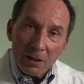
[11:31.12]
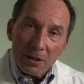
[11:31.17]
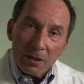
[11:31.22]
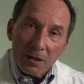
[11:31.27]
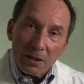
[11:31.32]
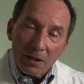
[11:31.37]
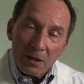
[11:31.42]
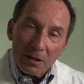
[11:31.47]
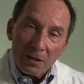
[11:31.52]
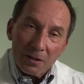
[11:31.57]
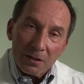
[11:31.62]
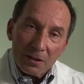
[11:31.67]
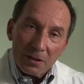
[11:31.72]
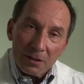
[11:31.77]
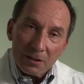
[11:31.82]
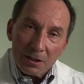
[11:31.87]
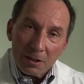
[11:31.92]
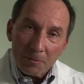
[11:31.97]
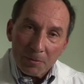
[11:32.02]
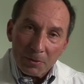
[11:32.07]

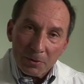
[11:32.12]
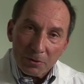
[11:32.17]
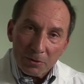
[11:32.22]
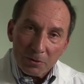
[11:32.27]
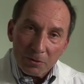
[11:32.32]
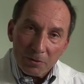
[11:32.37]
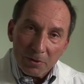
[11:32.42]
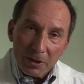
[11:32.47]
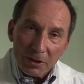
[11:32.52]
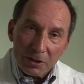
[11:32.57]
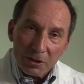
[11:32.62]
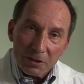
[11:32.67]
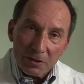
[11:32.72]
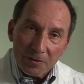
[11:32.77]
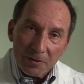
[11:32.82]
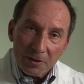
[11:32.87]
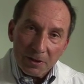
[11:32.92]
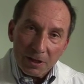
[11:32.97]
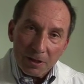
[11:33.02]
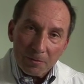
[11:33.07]
The typical duration
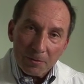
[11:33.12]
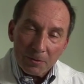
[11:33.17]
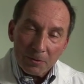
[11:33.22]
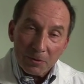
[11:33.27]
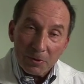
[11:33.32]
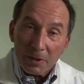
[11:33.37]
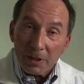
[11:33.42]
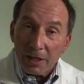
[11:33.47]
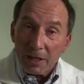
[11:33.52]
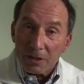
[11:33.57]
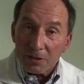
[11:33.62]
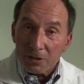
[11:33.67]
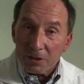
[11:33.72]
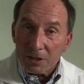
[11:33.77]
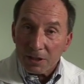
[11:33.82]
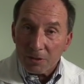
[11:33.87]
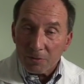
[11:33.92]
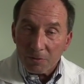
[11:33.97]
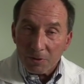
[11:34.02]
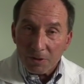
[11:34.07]
of therapy will last
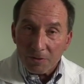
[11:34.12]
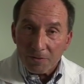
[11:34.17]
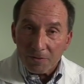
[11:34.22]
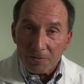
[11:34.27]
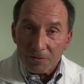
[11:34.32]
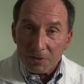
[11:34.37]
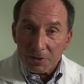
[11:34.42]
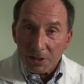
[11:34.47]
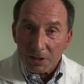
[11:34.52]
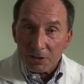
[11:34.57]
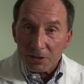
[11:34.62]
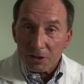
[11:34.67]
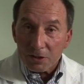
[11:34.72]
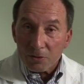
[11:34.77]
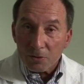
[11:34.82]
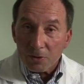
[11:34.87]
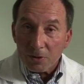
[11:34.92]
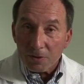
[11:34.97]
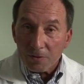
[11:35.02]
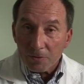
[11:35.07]
anywhere from 6 to
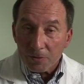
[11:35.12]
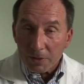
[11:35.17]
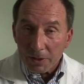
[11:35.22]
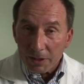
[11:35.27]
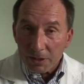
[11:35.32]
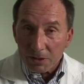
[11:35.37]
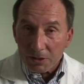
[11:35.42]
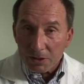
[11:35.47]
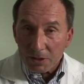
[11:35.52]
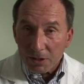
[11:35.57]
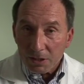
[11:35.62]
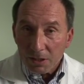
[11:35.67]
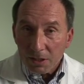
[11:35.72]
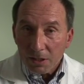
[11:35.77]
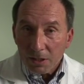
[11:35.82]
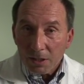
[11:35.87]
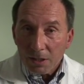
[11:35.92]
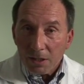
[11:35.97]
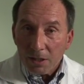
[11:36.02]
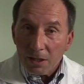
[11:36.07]
12 weeks.
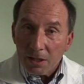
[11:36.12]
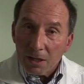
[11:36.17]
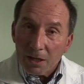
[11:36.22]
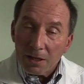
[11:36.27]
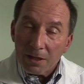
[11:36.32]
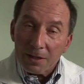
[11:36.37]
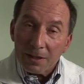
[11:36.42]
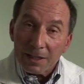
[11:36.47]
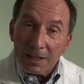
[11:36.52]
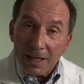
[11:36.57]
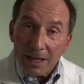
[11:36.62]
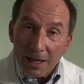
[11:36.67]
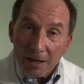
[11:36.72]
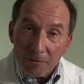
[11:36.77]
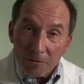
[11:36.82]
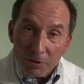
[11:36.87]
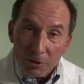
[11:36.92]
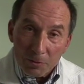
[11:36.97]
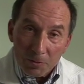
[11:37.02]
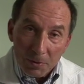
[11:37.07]
The
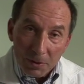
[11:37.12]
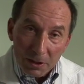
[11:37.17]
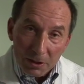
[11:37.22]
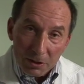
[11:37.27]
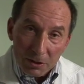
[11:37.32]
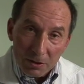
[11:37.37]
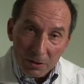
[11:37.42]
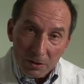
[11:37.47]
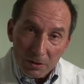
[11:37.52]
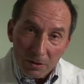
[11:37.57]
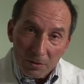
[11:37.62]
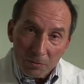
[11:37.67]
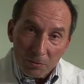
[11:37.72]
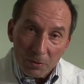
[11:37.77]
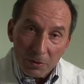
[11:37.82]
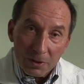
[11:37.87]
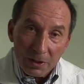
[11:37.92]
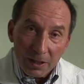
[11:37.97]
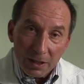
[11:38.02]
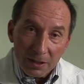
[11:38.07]
average patient
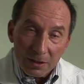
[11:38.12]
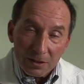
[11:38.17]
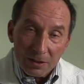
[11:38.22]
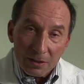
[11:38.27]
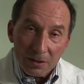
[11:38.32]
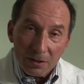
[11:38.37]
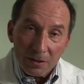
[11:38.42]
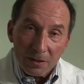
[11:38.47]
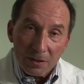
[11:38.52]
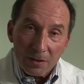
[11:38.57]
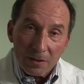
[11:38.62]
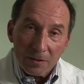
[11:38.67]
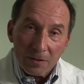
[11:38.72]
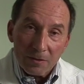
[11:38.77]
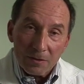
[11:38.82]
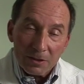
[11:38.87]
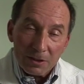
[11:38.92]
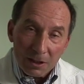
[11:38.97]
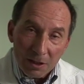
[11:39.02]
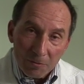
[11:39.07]
will take
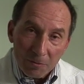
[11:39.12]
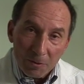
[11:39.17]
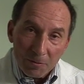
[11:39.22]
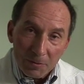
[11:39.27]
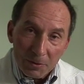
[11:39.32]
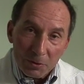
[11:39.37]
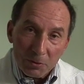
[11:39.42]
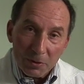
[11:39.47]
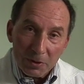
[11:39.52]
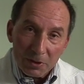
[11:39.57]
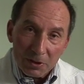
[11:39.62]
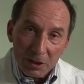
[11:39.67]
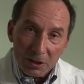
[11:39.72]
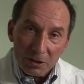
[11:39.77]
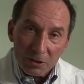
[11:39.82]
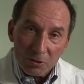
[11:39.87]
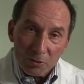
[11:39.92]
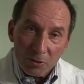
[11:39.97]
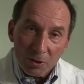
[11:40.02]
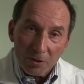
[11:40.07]
somewhere between
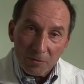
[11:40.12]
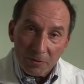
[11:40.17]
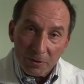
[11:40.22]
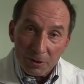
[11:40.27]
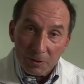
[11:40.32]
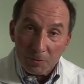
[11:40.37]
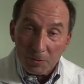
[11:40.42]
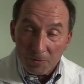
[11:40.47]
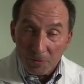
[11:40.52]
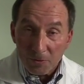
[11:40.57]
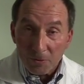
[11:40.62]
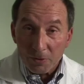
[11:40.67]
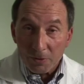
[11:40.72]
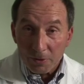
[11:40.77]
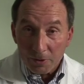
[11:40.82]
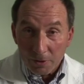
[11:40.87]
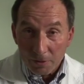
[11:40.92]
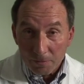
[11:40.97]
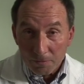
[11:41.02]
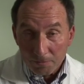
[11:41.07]
6 and 12 weeks before
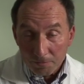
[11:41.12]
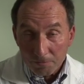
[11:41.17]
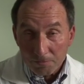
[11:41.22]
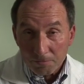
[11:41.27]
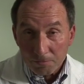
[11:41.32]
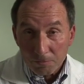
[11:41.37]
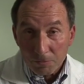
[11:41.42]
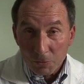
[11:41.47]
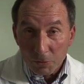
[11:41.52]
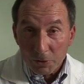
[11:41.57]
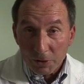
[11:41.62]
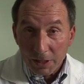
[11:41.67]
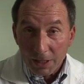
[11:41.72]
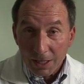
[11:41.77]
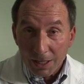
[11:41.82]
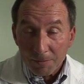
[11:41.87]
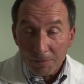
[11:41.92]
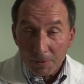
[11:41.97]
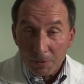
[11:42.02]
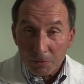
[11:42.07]
they're really
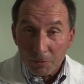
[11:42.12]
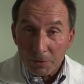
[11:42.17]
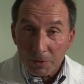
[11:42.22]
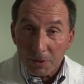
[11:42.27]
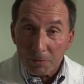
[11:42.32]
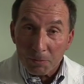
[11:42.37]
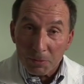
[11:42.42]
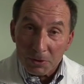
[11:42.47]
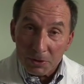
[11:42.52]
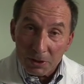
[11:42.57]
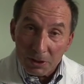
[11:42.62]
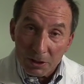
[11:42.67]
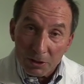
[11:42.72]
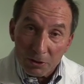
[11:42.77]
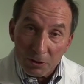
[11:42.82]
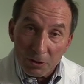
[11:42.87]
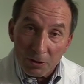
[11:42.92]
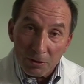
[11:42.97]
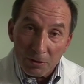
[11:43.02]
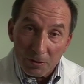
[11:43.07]
happy with the
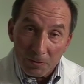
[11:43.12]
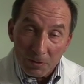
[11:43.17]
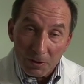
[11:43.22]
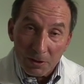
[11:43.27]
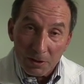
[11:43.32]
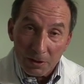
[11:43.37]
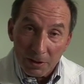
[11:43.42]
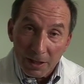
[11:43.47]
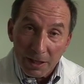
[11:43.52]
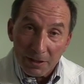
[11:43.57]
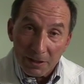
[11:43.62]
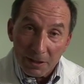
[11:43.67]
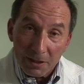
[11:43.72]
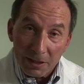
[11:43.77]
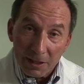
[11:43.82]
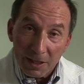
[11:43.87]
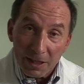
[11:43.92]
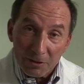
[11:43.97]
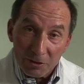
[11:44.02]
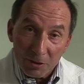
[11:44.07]
procedure and glad that
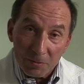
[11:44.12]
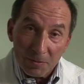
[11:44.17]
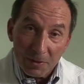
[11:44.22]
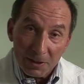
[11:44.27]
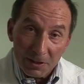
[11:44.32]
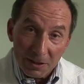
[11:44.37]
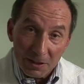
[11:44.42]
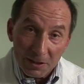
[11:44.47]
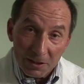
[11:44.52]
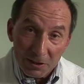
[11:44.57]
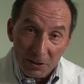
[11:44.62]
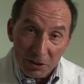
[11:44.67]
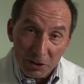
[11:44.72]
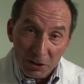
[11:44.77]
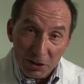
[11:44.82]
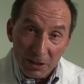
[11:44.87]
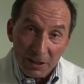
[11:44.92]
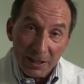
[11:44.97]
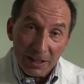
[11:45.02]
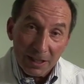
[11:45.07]
they actually made the
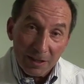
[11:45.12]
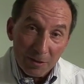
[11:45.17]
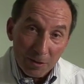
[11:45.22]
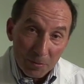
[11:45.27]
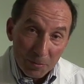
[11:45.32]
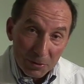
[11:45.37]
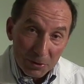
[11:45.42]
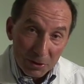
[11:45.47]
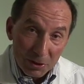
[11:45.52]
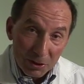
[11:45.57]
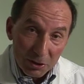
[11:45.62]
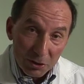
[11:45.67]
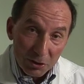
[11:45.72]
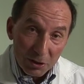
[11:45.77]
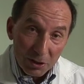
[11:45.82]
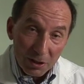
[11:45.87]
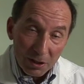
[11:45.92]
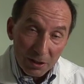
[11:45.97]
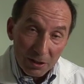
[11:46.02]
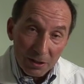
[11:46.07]
decision to have the procedure
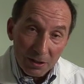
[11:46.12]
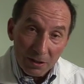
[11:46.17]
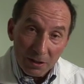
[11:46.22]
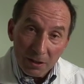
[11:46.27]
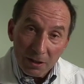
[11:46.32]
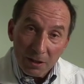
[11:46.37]
done.